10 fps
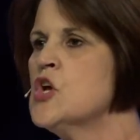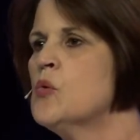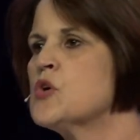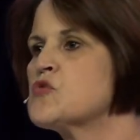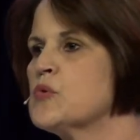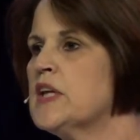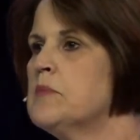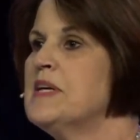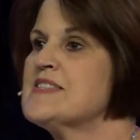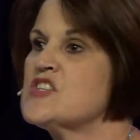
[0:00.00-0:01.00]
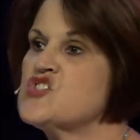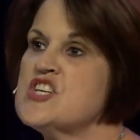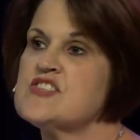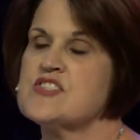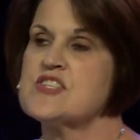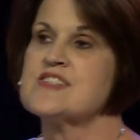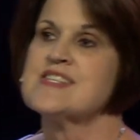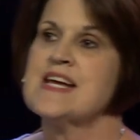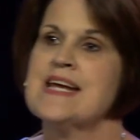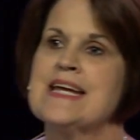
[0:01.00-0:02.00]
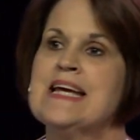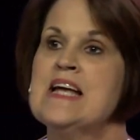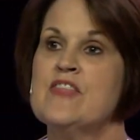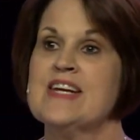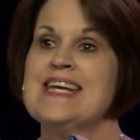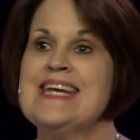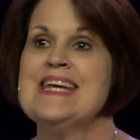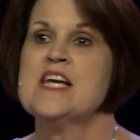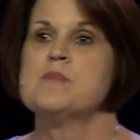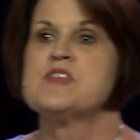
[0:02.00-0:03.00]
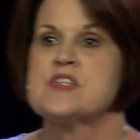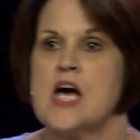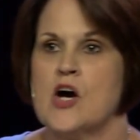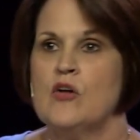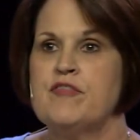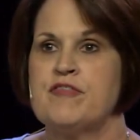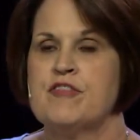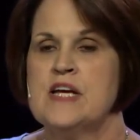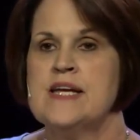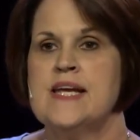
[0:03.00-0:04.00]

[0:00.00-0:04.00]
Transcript: which really means that Jesus is saying that he himself